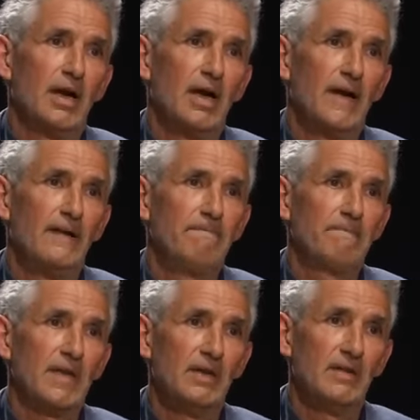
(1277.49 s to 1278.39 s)

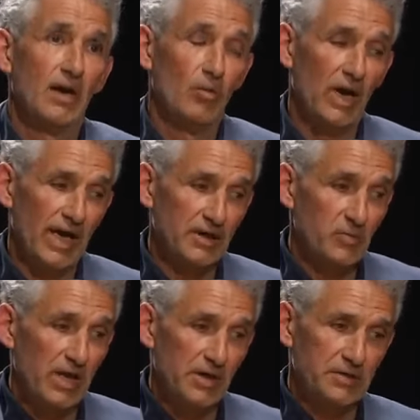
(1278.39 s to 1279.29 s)
um, in that way,
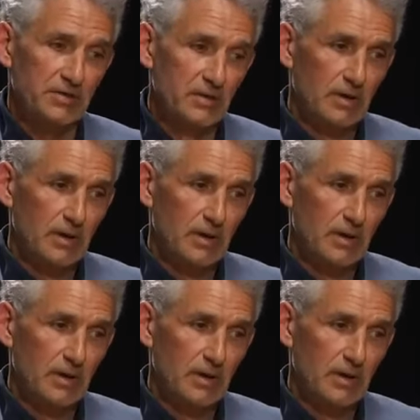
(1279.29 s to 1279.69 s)
as well as